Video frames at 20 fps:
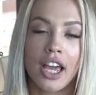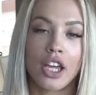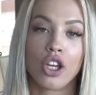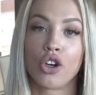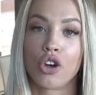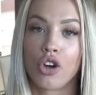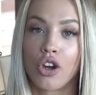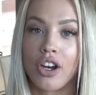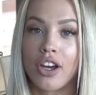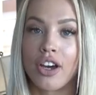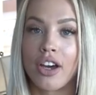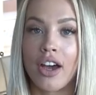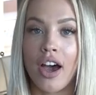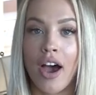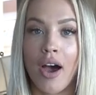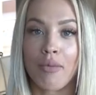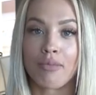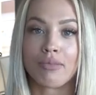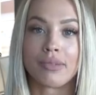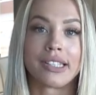you're
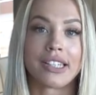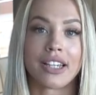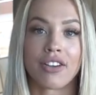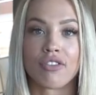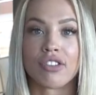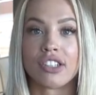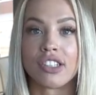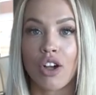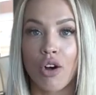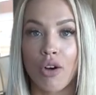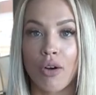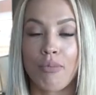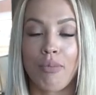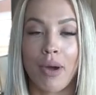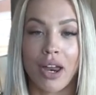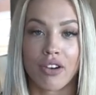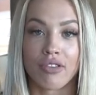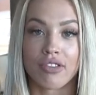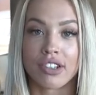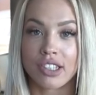gonna see
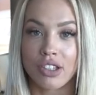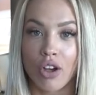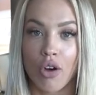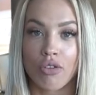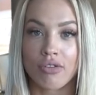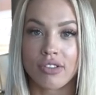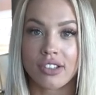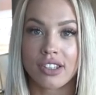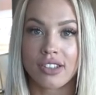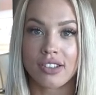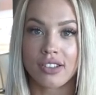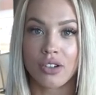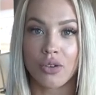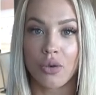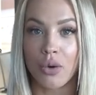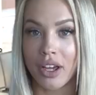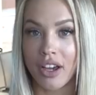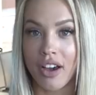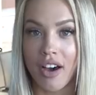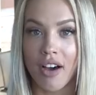better results
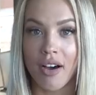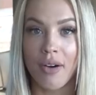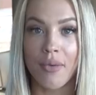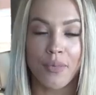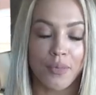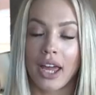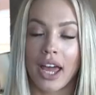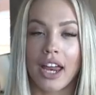quicker.